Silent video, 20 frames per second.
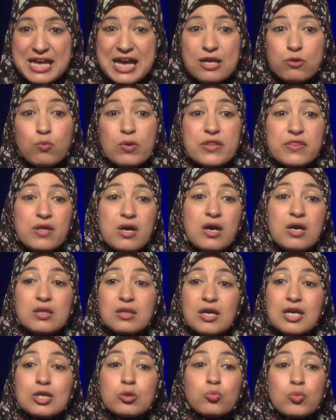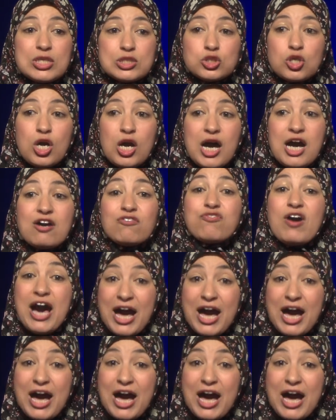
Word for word: and when the alarm went off,